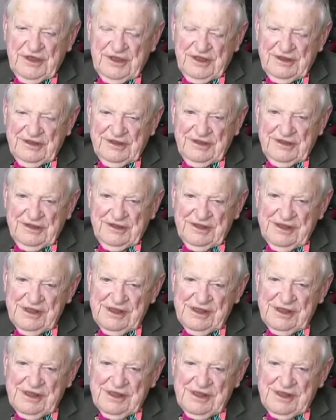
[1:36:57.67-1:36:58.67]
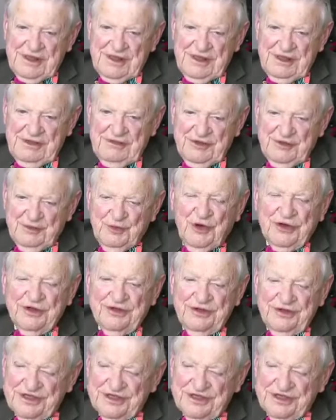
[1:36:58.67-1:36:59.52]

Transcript: Uh, it was more